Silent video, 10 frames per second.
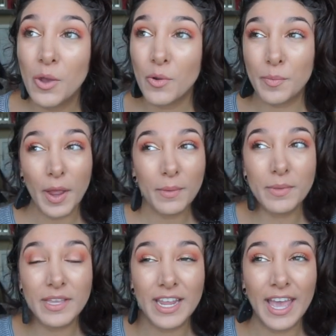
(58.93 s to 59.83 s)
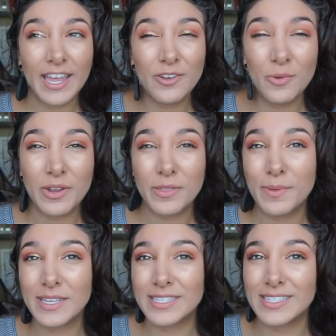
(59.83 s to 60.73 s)
We're probably gonna head north
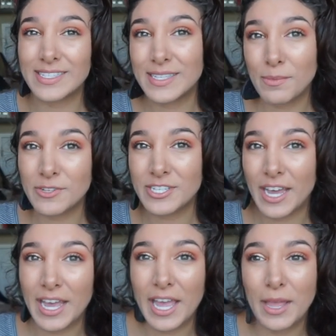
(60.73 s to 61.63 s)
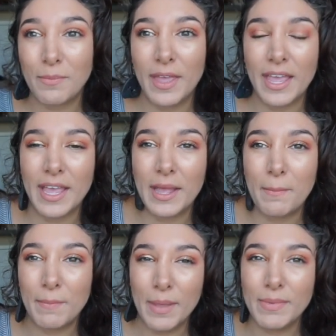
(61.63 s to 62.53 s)
because it's summertime
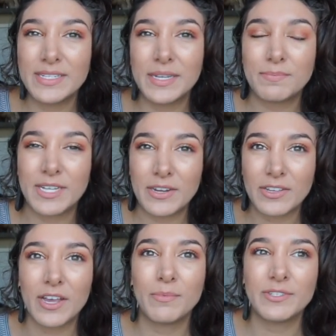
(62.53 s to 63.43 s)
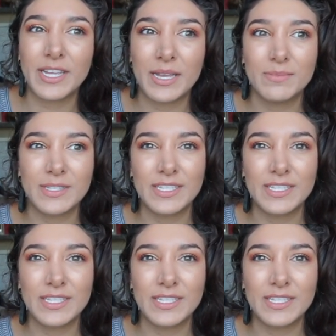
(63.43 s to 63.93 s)
and maybe dip down a couple times